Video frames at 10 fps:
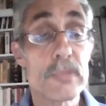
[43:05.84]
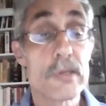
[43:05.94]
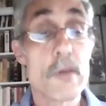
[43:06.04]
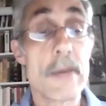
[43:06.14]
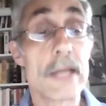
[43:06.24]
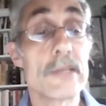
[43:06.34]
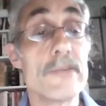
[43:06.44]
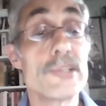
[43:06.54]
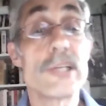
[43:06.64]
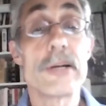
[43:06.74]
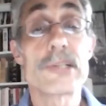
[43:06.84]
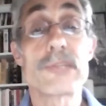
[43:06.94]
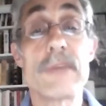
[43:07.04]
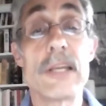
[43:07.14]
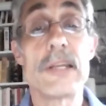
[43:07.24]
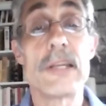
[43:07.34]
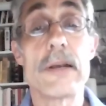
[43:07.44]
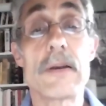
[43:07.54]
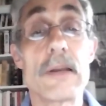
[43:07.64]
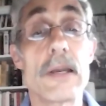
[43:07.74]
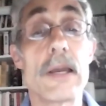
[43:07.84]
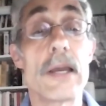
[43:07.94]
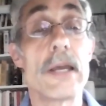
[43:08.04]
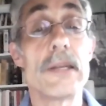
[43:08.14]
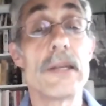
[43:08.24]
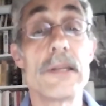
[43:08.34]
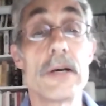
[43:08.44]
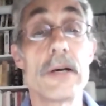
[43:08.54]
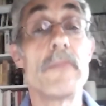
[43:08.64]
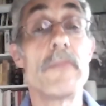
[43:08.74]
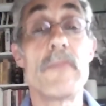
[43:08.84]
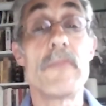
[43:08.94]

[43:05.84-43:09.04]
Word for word: go back to the share screen here. And um,